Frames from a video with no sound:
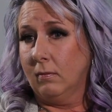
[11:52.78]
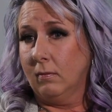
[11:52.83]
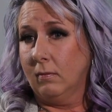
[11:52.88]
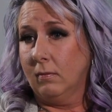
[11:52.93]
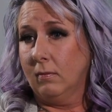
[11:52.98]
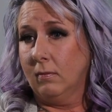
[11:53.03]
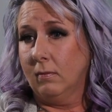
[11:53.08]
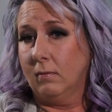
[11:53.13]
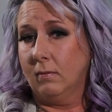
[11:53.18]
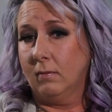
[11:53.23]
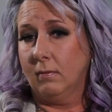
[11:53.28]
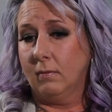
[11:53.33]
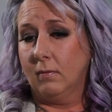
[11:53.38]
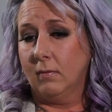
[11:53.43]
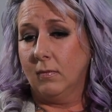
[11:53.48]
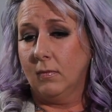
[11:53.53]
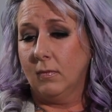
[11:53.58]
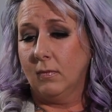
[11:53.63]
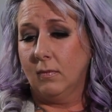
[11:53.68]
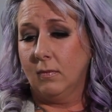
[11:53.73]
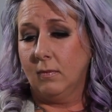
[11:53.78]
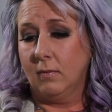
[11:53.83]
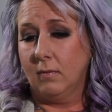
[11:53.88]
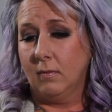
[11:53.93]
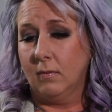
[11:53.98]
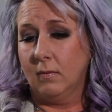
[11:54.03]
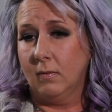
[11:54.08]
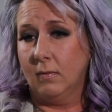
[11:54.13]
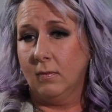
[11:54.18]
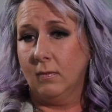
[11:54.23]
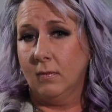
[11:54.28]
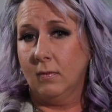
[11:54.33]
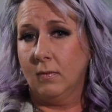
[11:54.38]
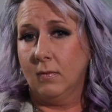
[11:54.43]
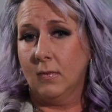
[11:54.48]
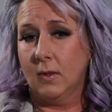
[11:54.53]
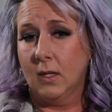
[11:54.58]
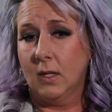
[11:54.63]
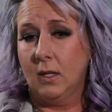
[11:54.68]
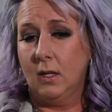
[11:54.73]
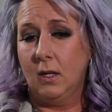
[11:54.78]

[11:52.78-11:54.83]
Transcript: Nothing is said.